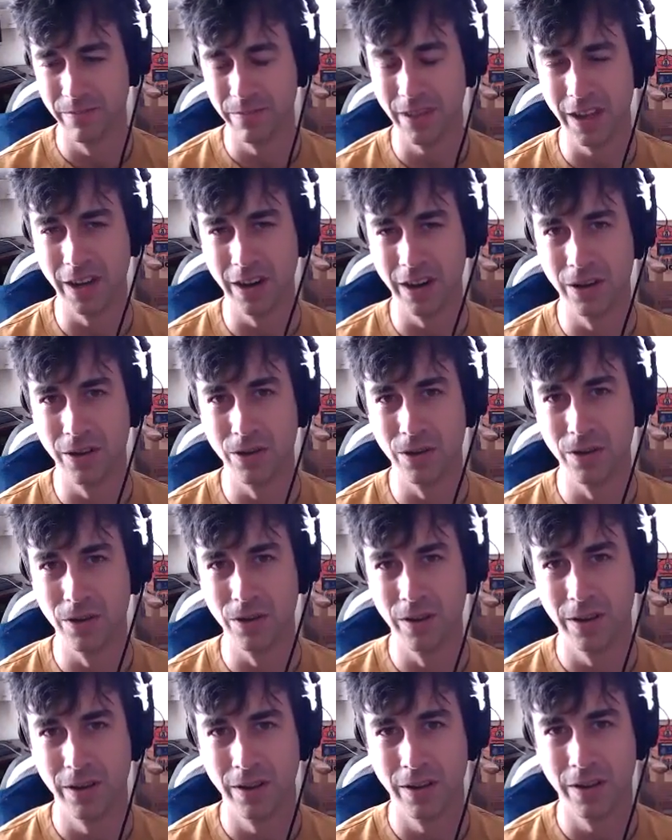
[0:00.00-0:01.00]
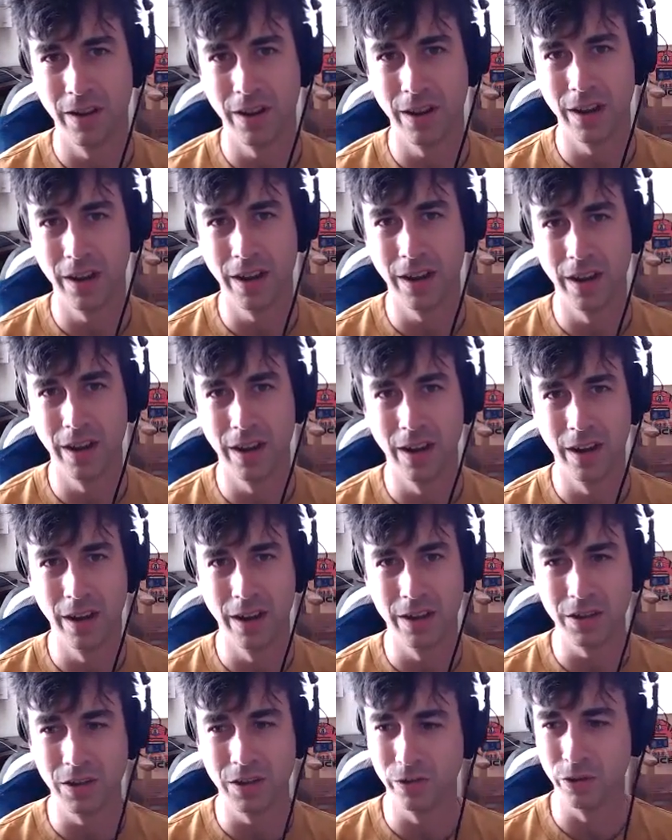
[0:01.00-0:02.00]
you know,
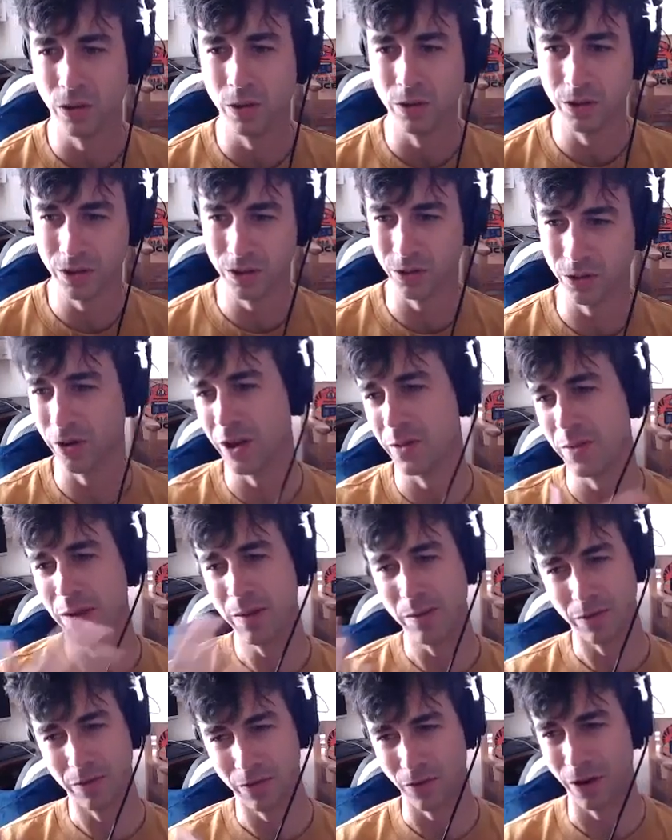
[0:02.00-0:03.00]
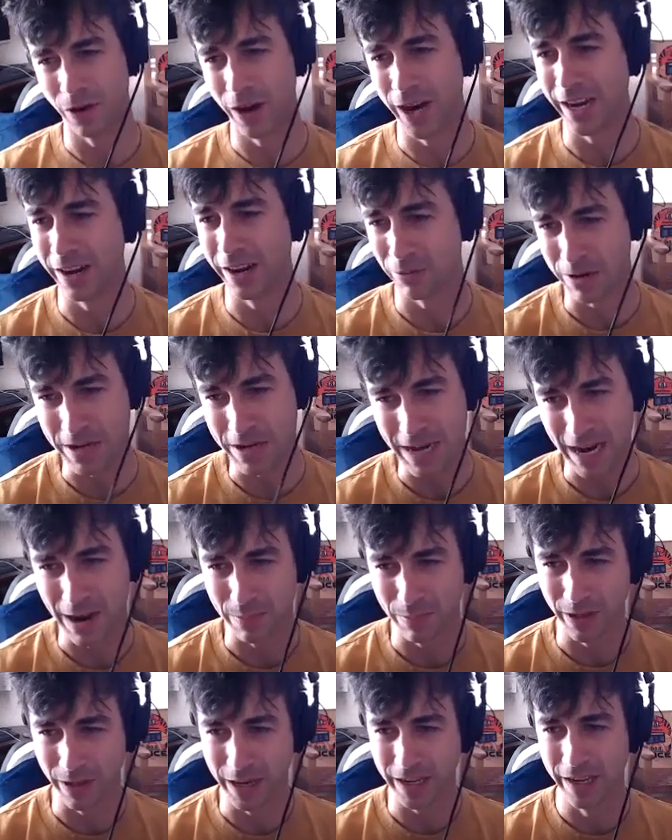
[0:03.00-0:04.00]
you've told this story to me before. I can
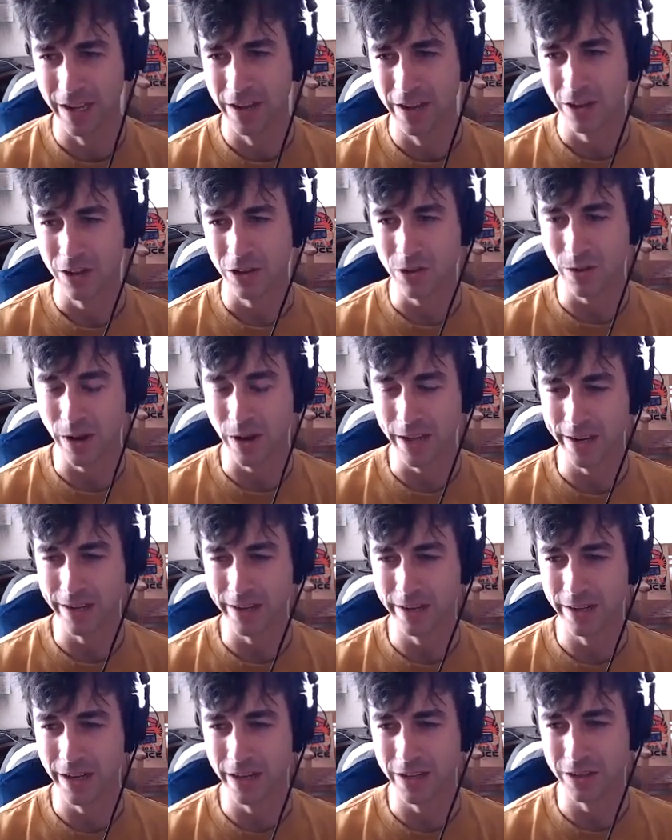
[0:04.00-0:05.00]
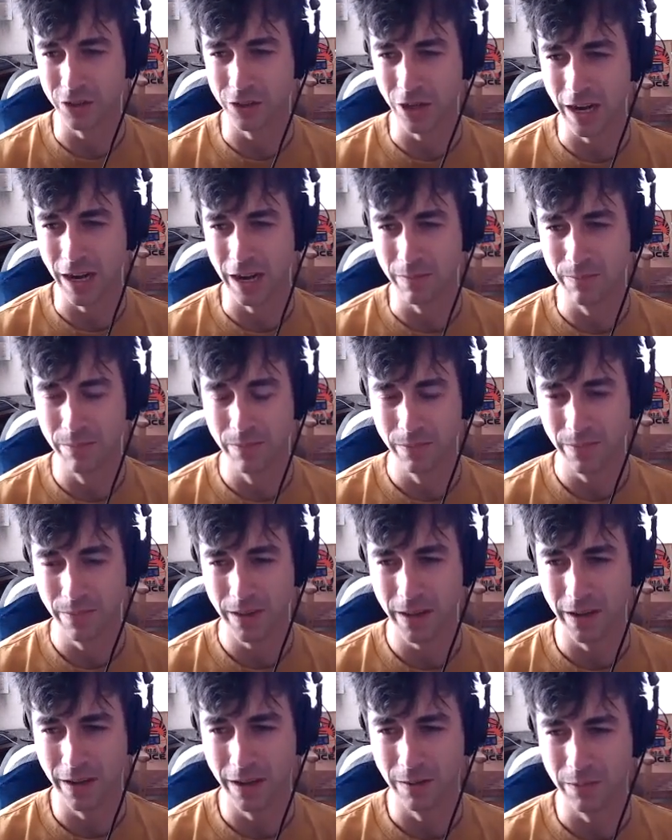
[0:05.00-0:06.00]
recap. Like you had a job.
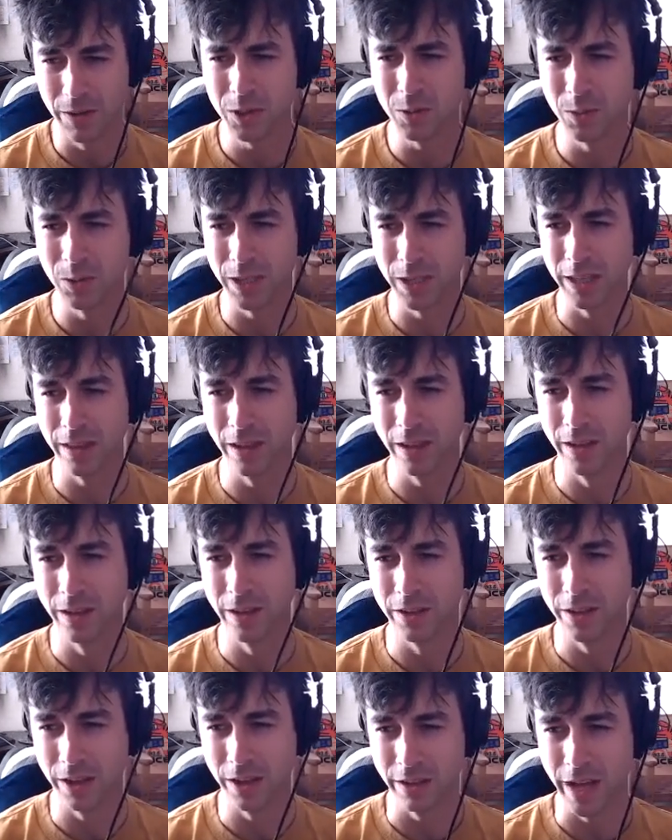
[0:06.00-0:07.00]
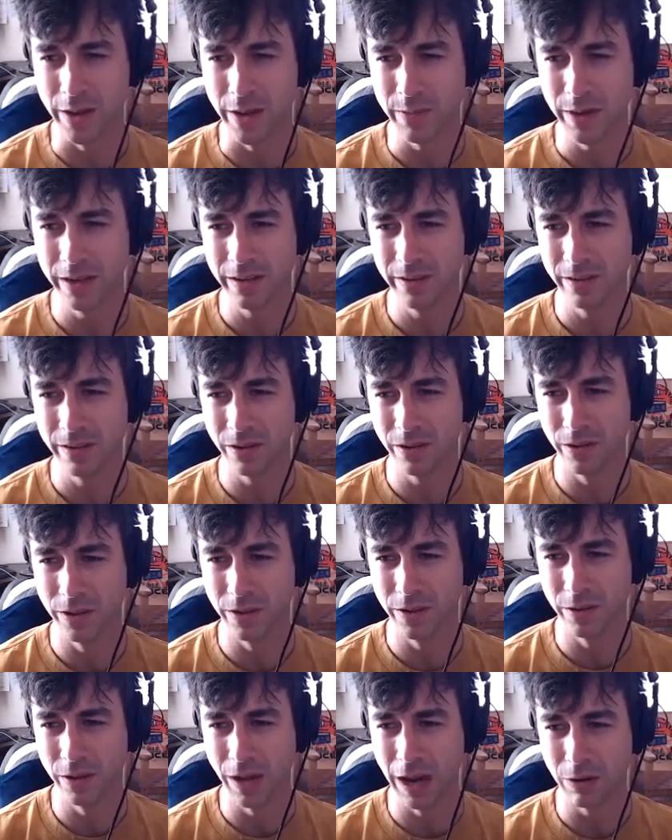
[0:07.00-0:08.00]
This was at the climbing or
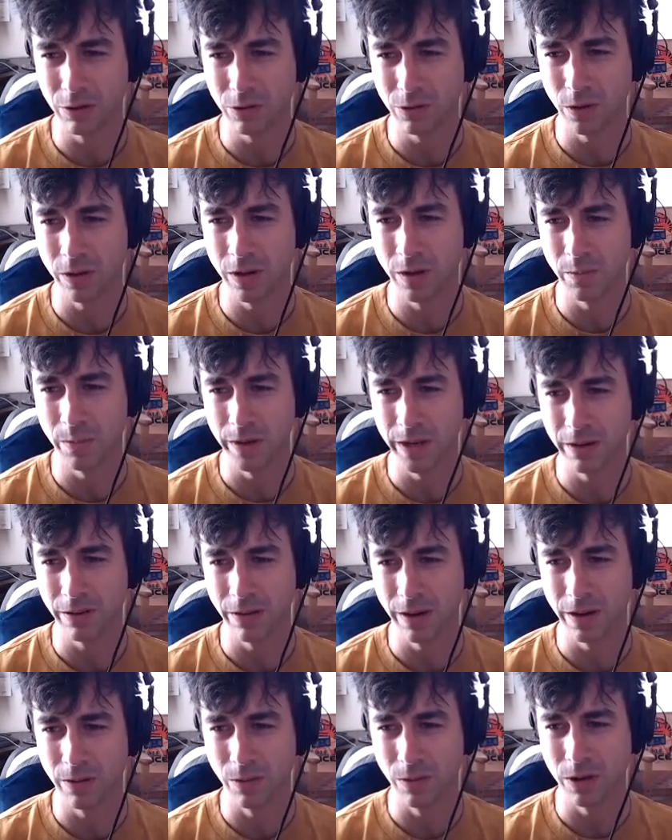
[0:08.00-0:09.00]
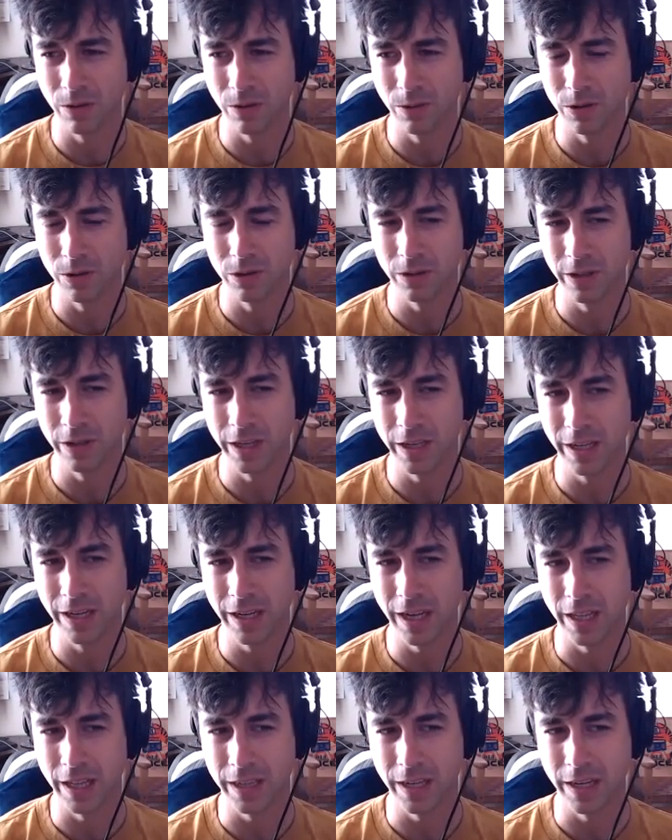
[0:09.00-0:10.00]
the outdoor company, right? Where you originally
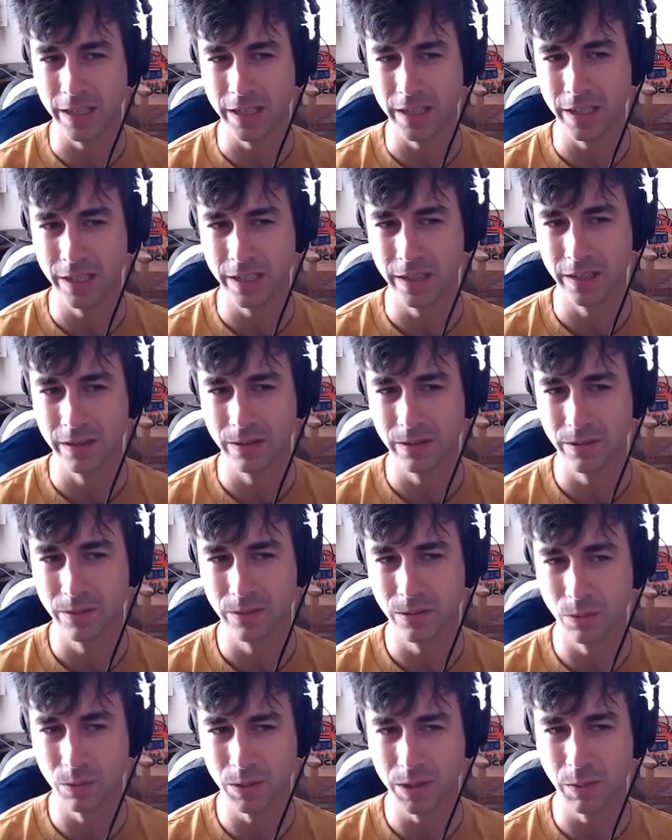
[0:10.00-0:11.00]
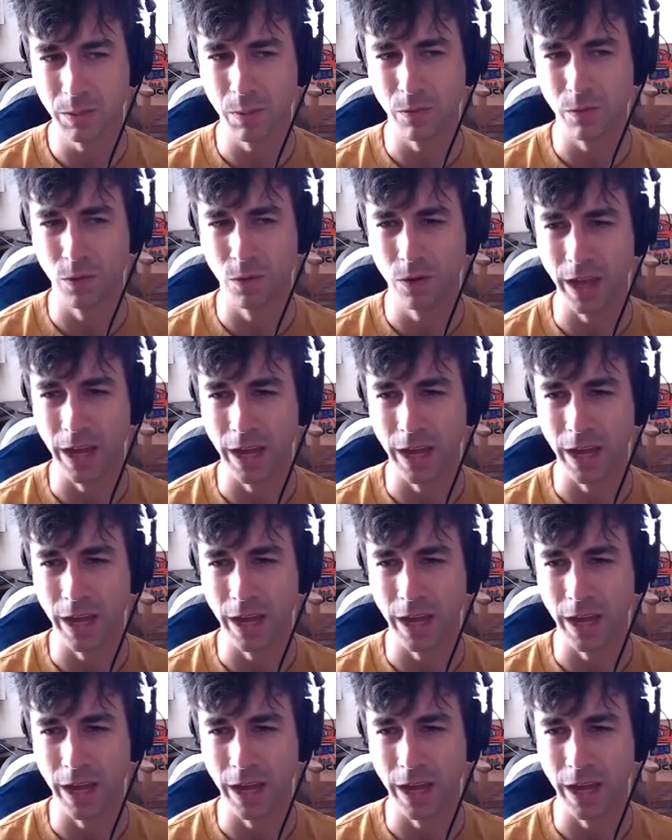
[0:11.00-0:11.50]
got the idea, or was that before that